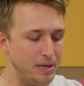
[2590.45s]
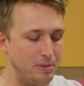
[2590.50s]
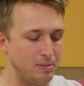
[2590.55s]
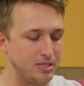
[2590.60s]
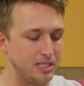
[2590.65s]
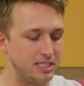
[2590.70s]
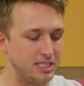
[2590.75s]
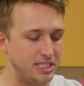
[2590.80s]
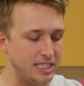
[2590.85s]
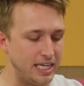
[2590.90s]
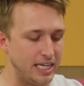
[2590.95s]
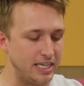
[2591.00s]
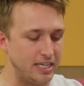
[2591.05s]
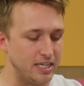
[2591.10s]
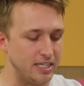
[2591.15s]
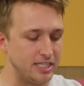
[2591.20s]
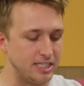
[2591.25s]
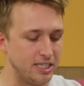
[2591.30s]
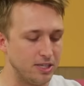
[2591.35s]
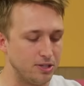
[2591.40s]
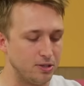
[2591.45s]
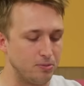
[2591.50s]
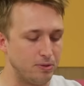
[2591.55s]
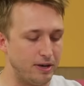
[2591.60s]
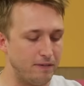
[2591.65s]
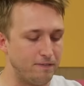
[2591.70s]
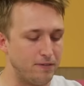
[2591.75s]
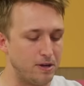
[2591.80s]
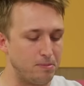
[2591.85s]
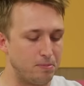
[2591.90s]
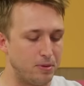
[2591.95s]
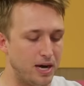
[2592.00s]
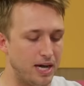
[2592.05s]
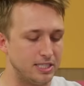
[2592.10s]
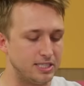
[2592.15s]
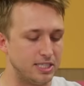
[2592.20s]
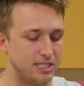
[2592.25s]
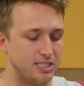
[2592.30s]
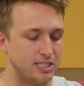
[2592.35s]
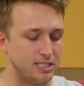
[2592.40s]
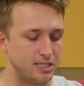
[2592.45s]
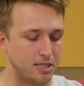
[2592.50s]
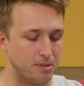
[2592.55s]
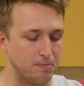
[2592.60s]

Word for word: be able to see it until the refund process is